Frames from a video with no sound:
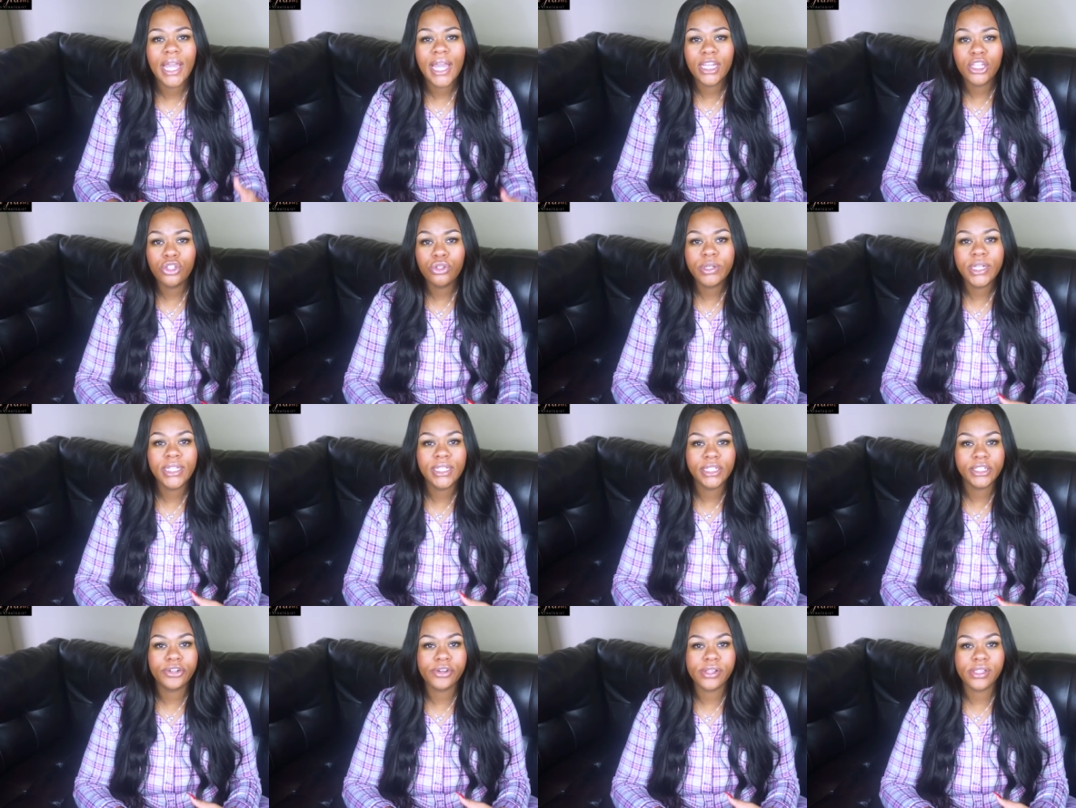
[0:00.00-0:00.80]
And you
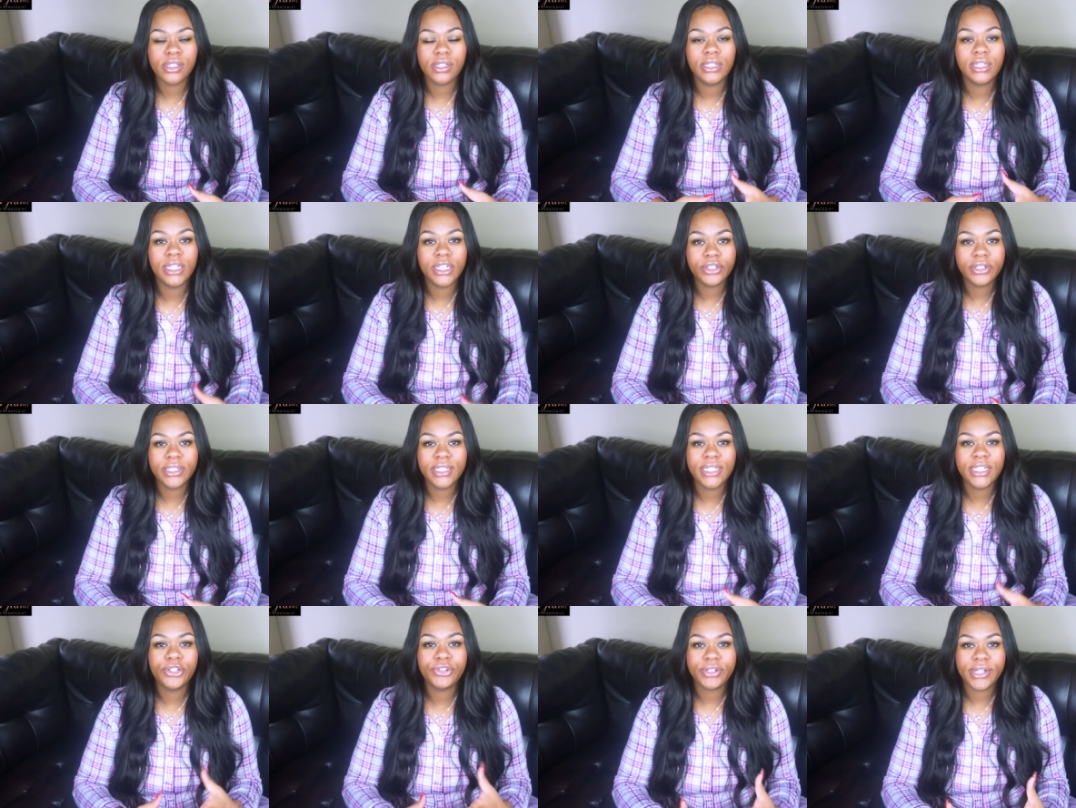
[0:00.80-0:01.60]
can literally,
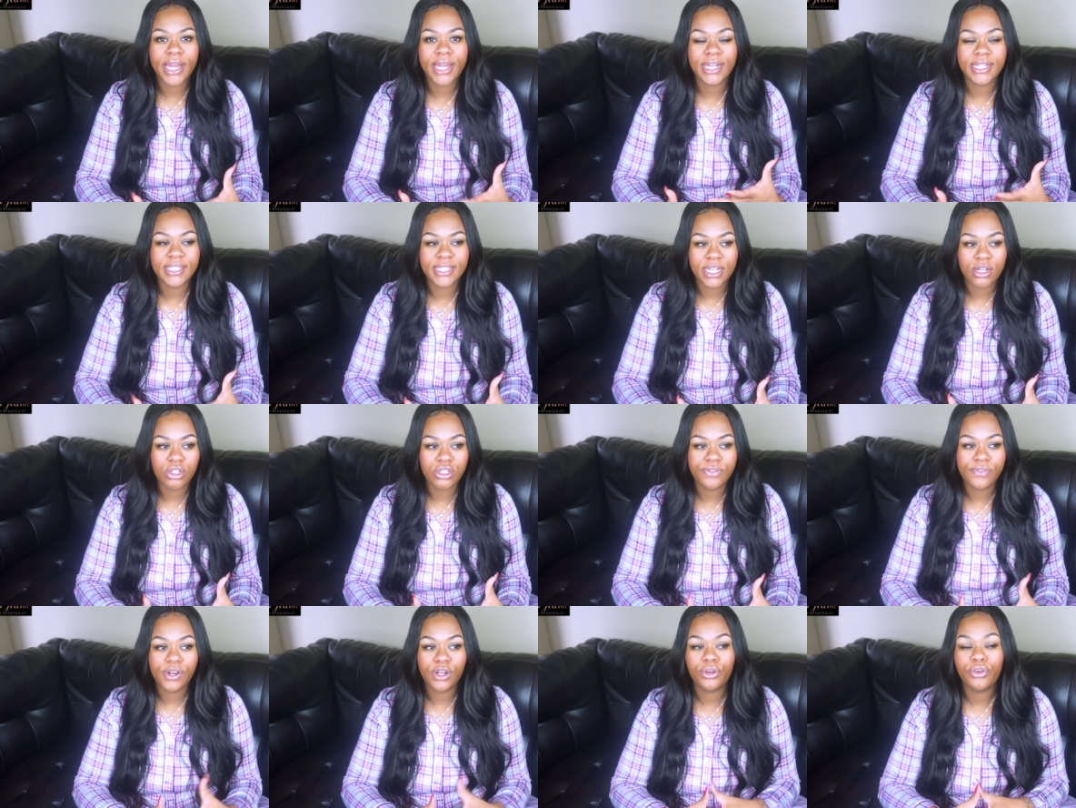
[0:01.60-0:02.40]
literally create a
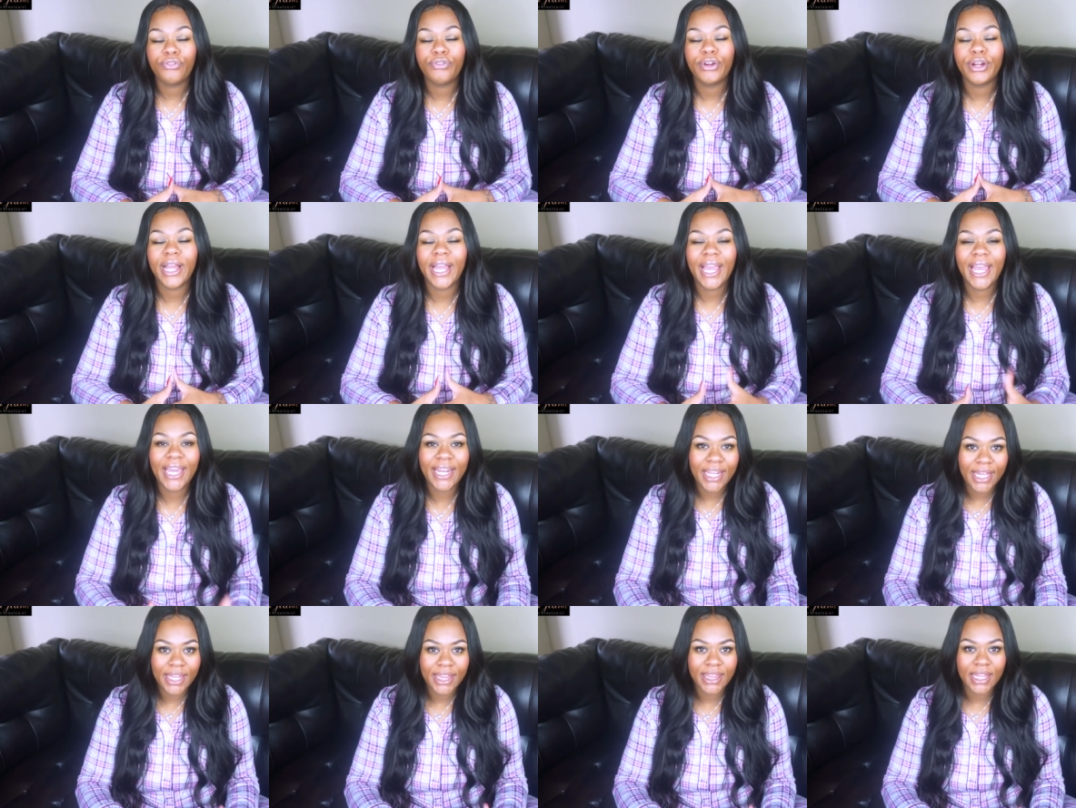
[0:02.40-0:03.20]
sales funnel for
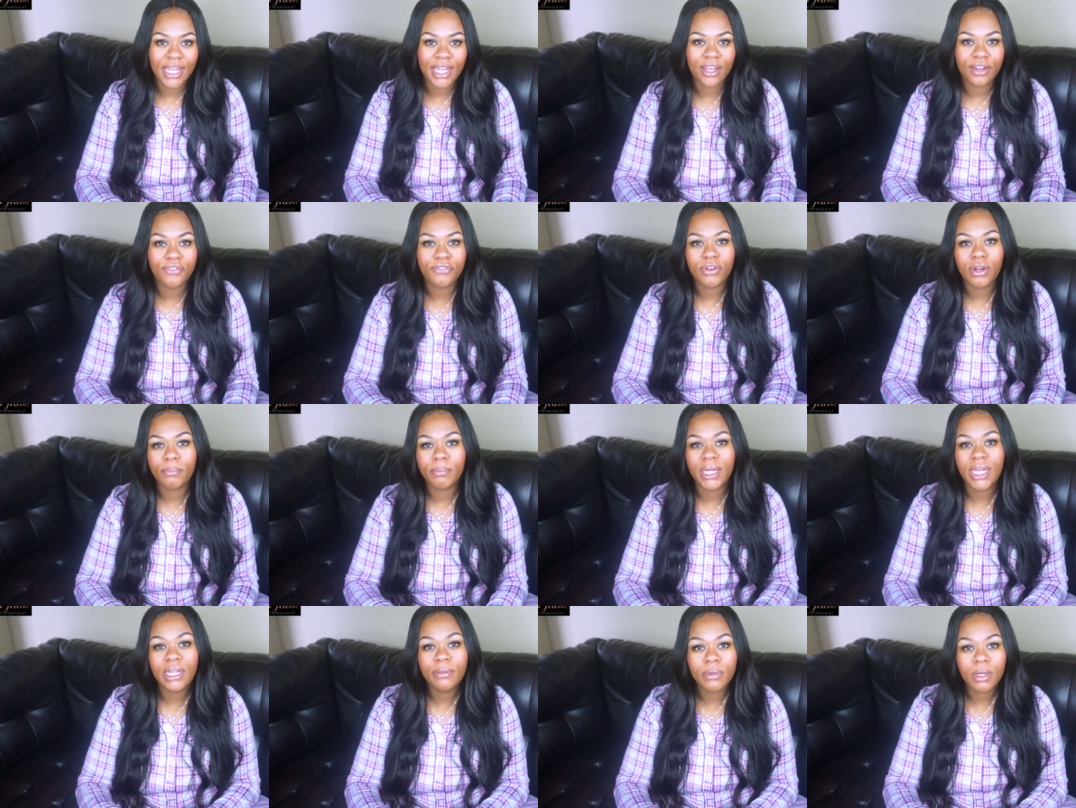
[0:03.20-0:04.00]
anything
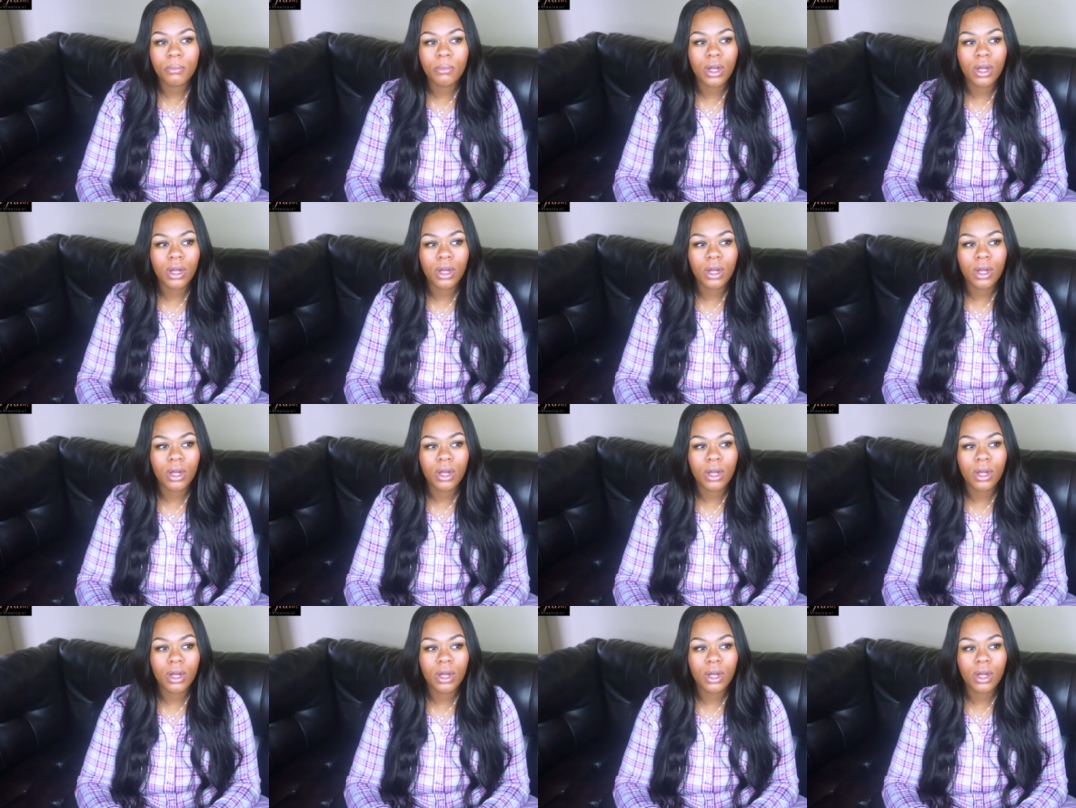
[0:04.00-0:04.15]
from email